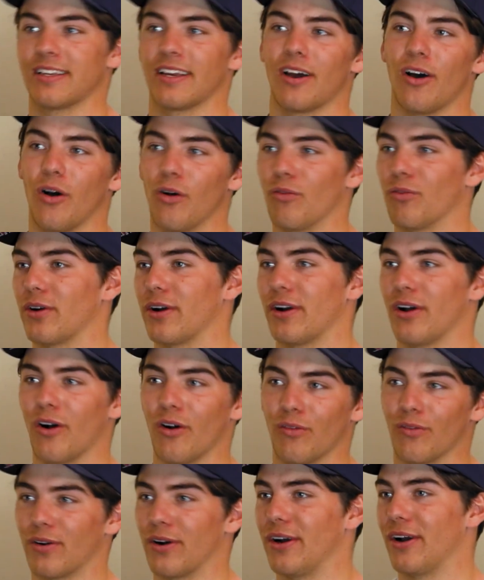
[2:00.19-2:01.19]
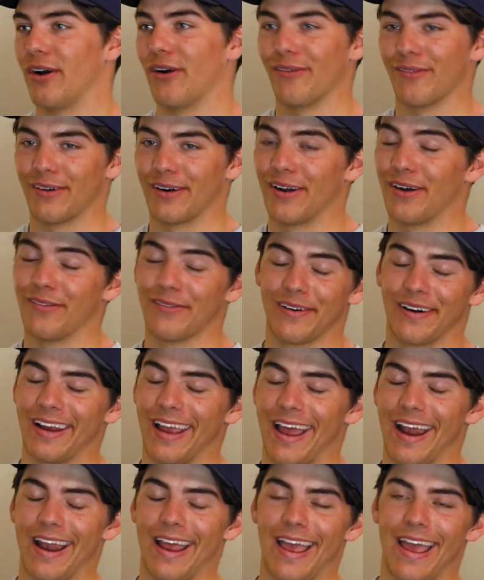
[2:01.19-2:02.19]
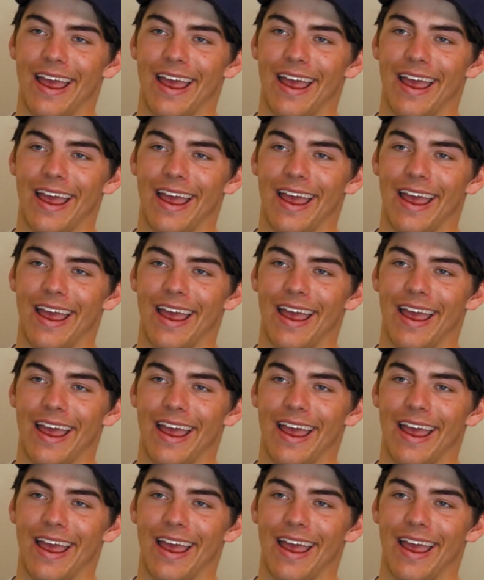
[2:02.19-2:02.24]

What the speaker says: like over and over and over and over again.